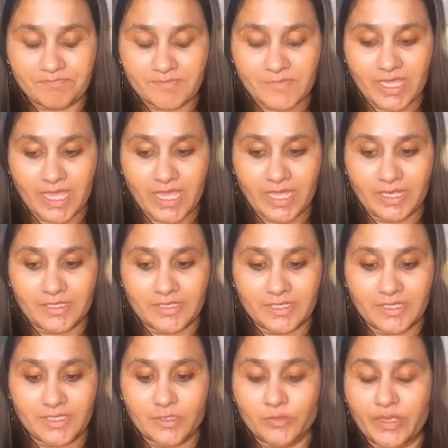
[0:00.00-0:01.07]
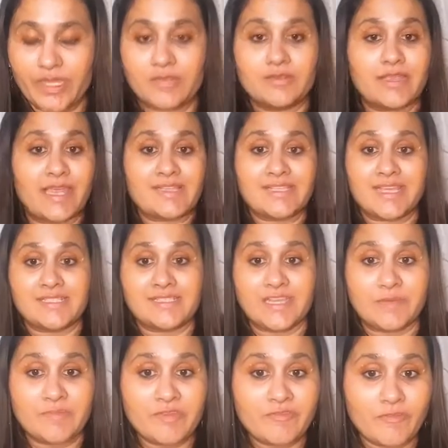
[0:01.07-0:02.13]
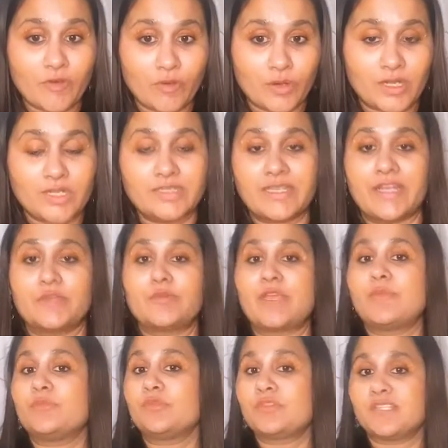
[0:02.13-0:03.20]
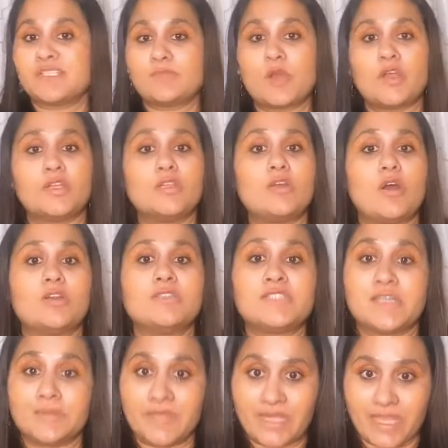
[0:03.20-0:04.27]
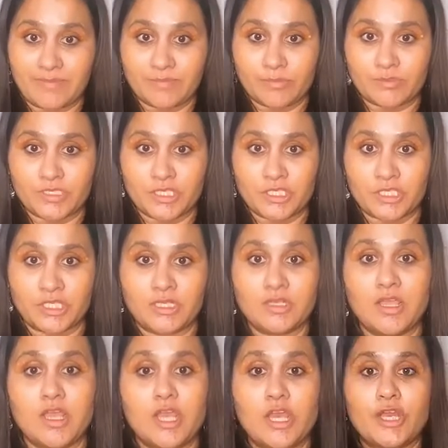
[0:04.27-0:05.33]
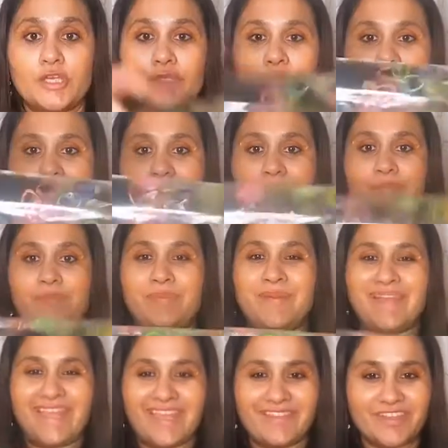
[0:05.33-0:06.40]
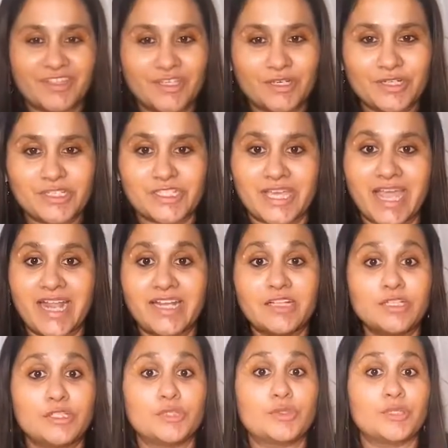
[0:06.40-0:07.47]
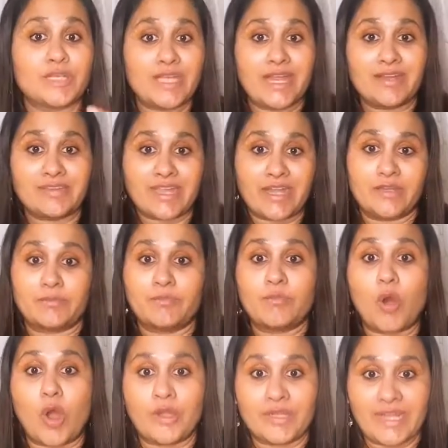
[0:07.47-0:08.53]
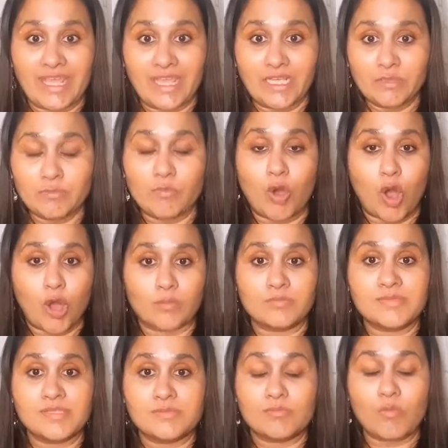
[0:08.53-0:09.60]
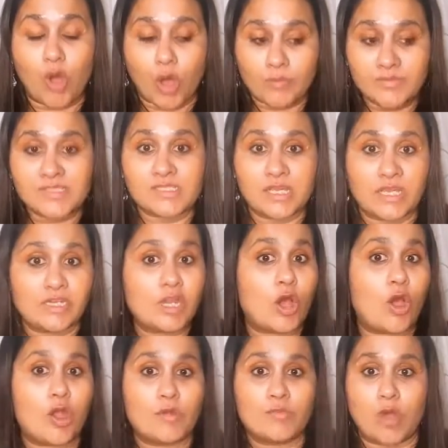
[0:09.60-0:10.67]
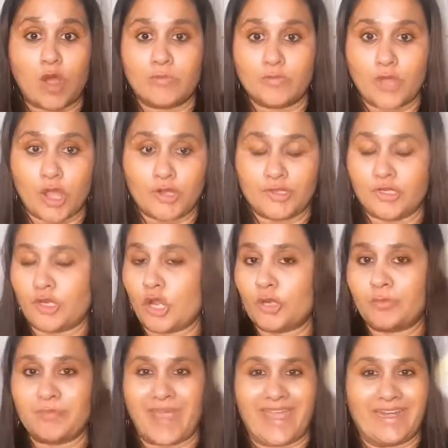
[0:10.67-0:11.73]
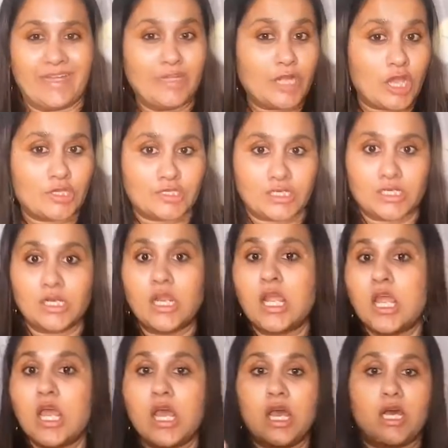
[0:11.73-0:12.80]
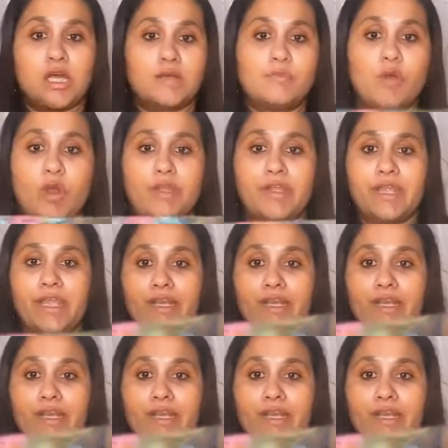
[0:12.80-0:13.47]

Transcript: And you can, as I said before, that you can put this bottle on tummy time position. You can play with your child to create that bonding, mom son, or mom daughter, or parent daughter bonding,